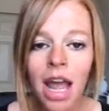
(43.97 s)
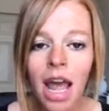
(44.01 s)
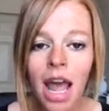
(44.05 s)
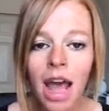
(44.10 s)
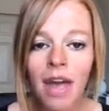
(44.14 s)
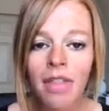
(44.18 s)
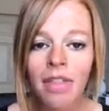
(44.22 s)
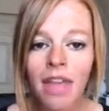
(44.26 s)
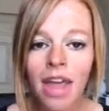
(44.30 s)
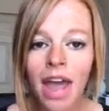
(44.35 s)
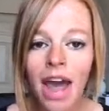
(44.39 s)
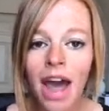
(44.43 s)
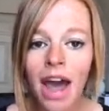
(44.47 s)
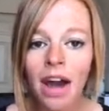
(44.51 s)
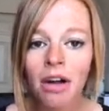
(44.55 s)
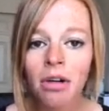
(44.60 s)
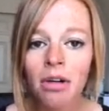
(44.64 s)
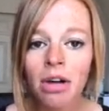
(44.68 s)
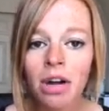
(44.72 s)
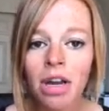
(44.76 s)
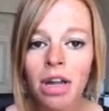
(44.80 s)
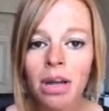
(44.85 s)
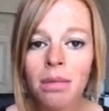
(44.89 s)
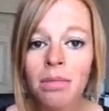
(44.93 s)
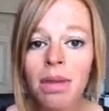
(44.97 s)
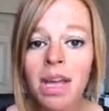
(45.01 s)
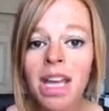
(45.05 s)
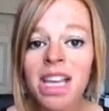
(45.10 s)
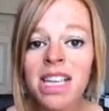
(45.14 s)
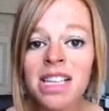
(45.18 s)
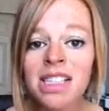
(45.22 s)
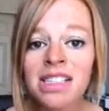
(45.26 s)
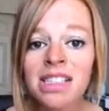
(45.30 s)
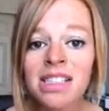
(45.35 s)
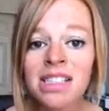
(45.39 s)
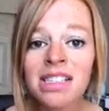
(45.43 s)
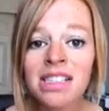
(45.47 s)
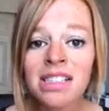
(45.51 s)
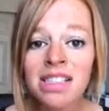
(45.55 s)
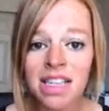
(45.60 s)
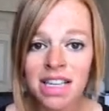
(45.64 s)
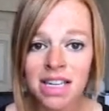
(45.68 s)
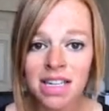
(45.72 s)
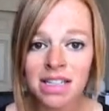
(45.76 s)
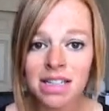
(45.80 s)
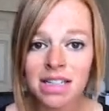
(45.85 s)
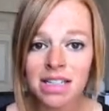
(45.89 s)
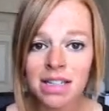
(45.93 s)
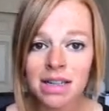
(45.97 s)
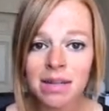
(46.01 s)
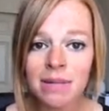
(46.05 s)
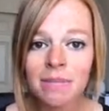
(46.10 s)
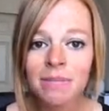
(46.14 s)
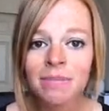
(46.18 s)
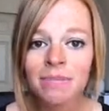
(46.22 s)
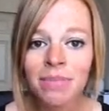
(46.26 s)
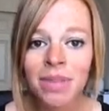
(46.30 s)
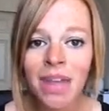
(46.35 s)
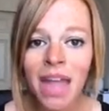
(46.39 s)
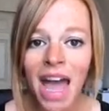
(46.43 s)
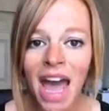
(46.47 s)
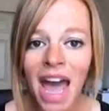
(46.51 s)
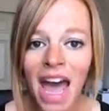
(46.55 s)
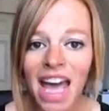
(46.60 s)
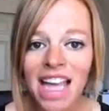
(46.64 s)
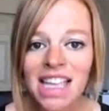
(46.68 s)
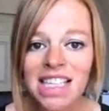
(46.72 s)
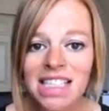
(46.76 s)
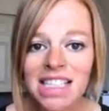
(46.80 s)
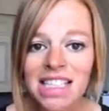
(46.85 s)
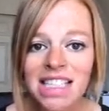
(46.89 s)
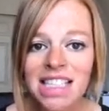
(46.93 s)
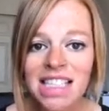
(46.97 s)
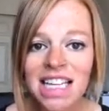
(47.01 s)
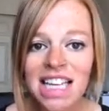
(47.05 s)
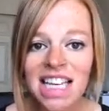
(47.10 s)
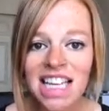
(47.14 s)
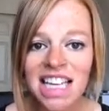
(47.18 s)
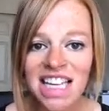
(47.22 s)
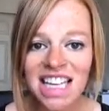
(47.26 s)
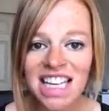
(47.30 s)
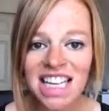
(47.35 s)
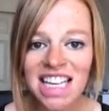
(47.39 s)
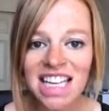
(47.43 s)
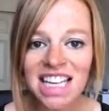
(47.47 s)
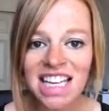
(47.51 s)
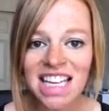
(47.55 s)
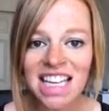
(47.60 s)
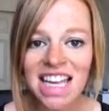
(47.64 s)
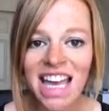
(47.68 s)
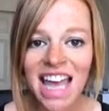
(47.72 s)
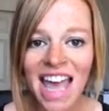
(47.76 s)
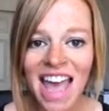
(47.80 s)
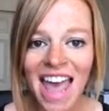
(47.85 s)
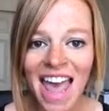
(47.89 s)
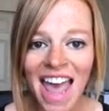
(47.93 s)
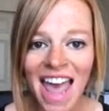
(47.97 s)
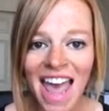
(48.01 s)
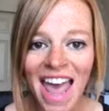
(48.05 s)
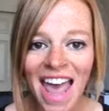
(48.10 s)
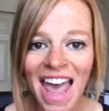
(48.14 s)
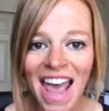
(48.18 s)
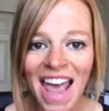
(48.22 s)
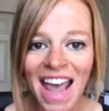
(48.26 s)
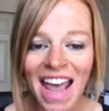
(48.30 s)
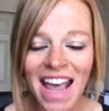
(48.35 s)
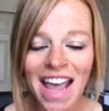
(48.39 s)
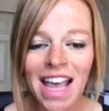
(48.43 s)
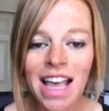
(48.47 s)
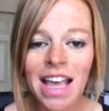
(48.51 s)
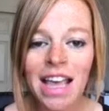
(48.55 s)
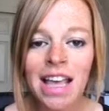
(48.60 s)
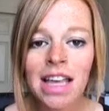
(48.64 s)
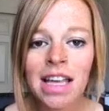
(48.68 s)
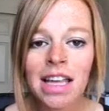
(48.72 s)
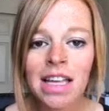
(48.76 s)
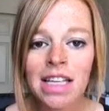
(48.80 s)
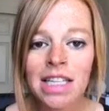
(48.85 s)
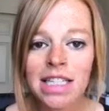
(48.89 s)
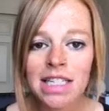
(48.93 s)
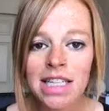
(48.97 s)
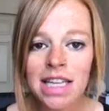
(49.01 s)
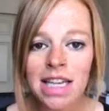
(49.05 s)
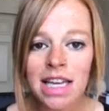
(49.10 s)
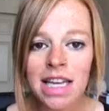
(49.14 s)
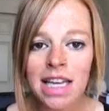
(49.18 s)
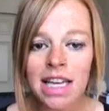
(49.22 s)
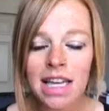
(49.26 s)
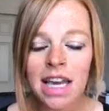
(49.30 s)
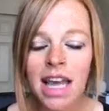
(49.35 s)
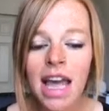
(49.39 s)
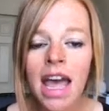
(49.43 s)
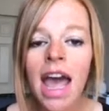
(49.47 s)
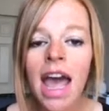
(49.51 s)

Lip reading: And the acronym is S.E.A.T. S-E-A-T.